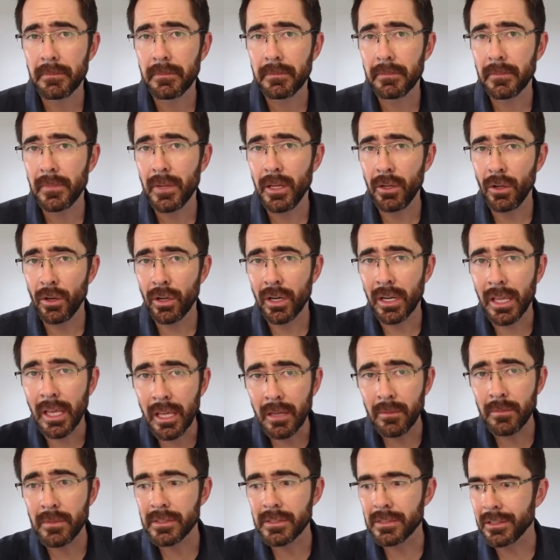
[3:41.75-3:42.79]
and honor
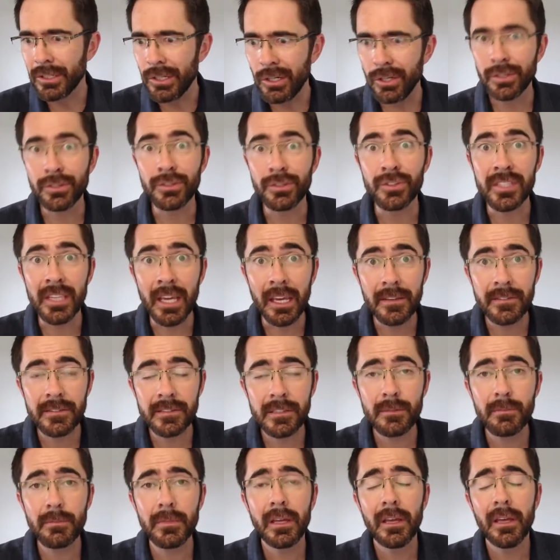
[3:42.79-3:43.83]
him as the God who saves
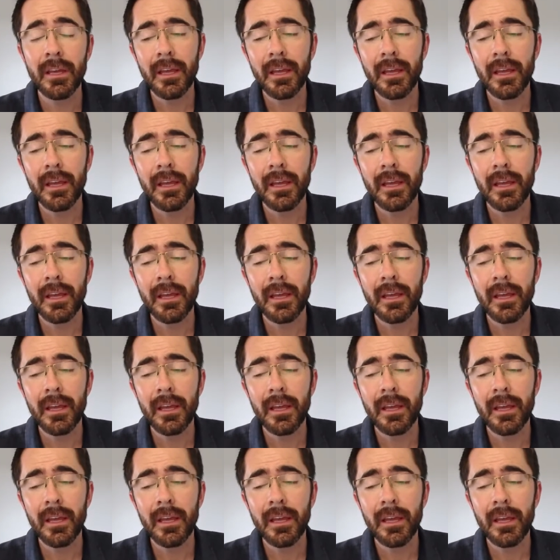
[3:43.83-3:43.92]
them.